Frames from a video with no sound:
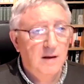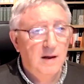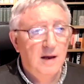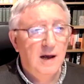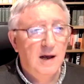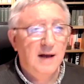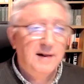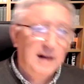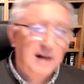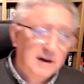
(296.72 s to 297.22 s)

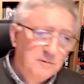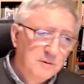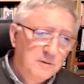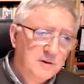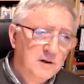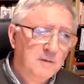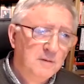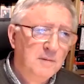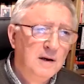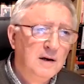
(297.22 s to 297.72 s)
And that was
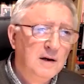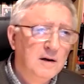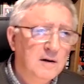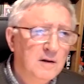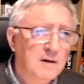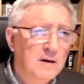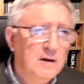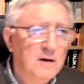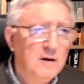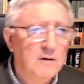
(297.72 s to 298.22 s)
the meaning of
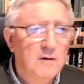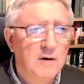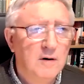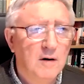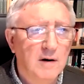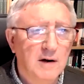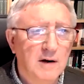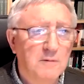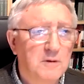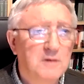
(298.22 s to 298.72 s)
the Yule
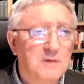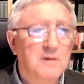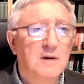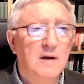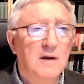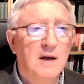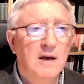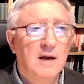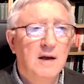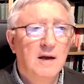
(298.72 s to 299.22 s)
log. It was
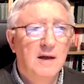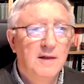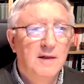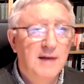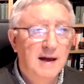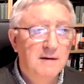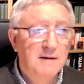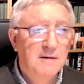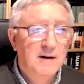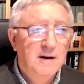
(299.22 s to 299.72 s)

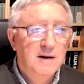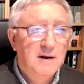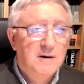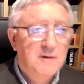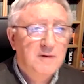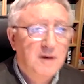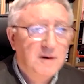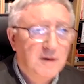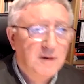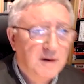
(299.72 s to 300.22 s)
then
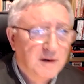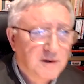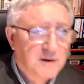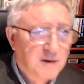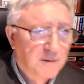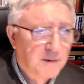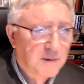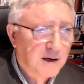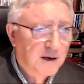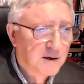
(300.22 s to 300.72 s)
turned into
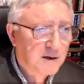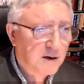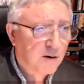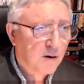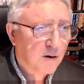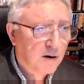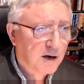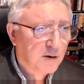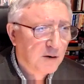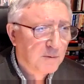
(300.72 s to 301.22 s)
something as
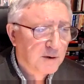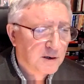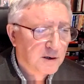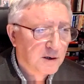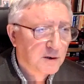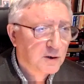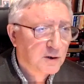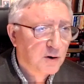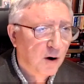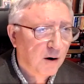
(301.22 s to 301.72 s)
innocuous as
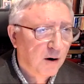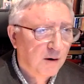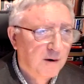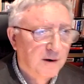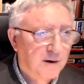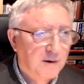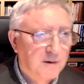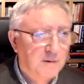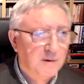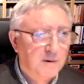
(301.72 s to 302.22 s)
a
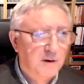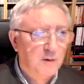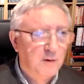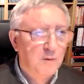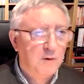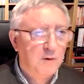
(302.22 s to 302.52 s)
chocolate Yule